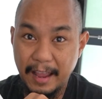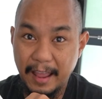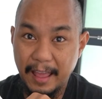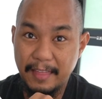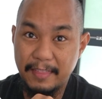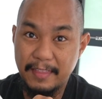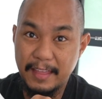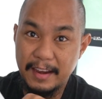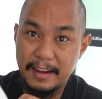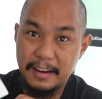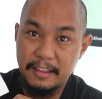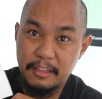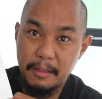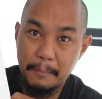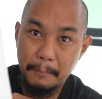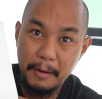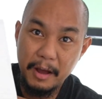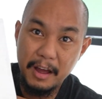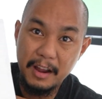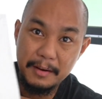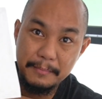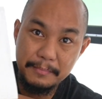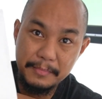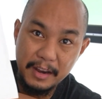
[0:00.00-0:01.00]
And then in the
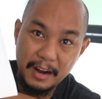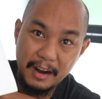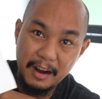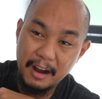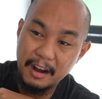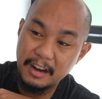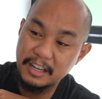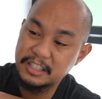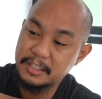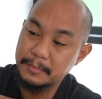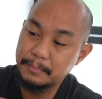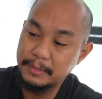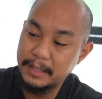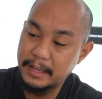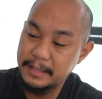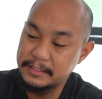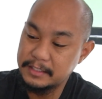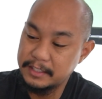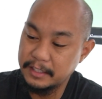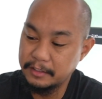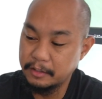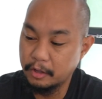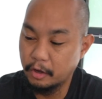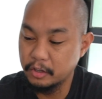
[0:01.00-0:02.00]
bottom there are some
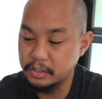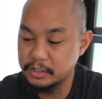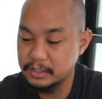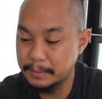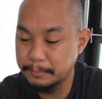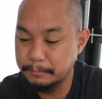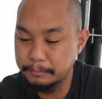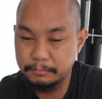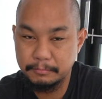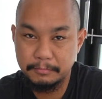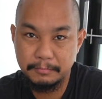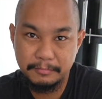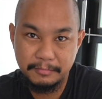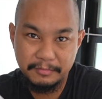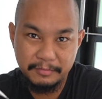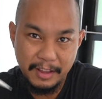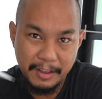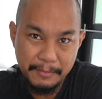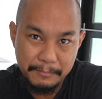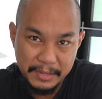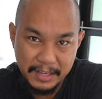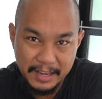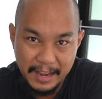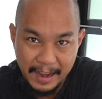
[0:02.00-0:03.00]
tasting notes.
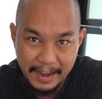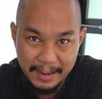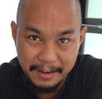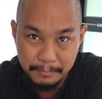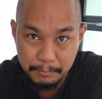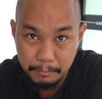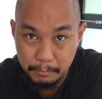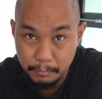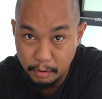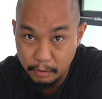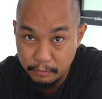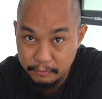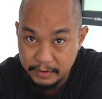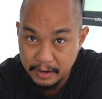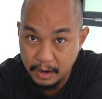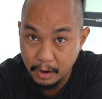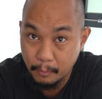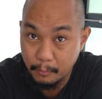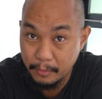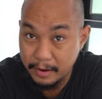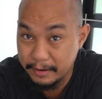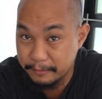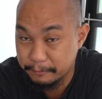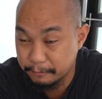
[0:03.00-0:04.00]
I've been kind of moving
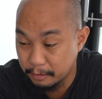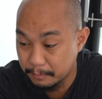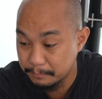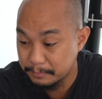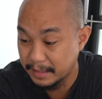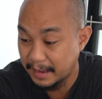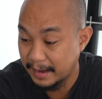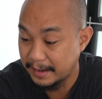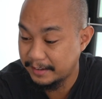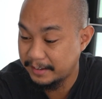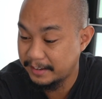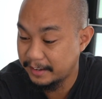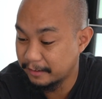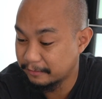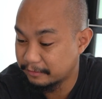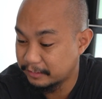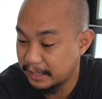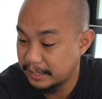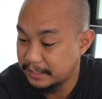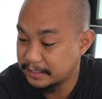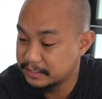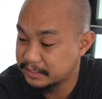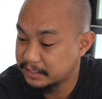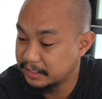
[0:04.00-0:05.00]
away from the idea of
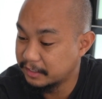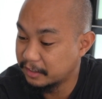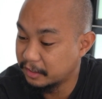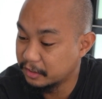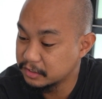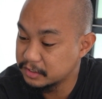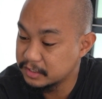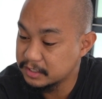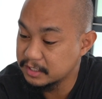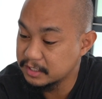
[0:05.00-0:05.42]
tasting notes.